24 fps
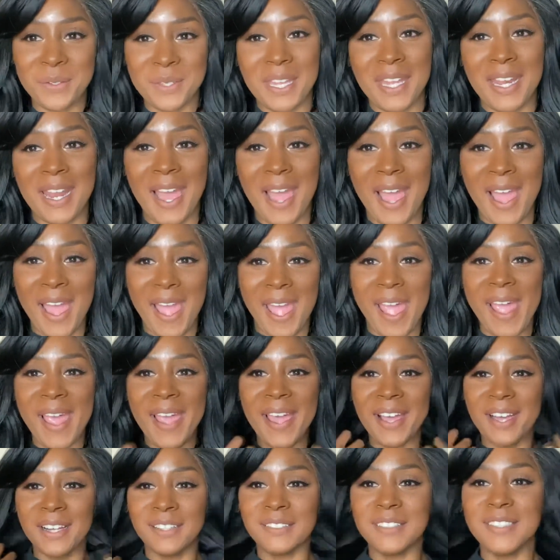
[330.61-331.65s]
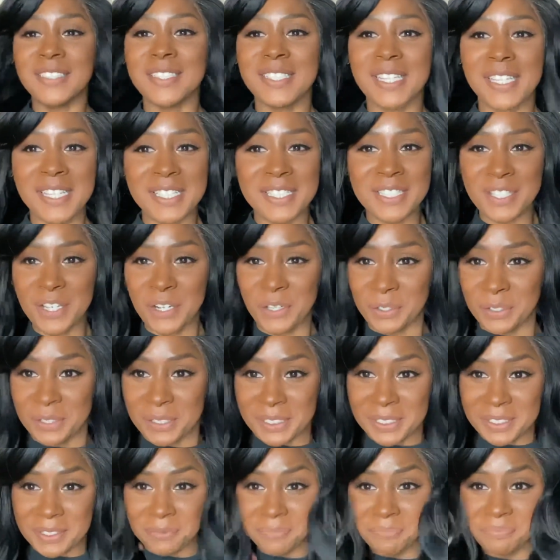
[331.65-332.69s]
that I have sis
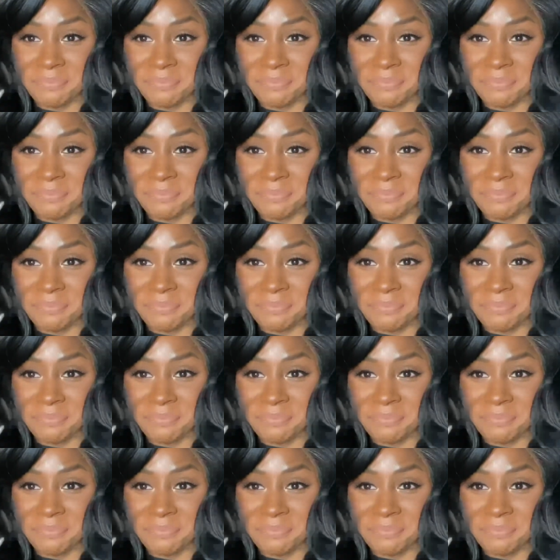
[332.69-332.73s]
on,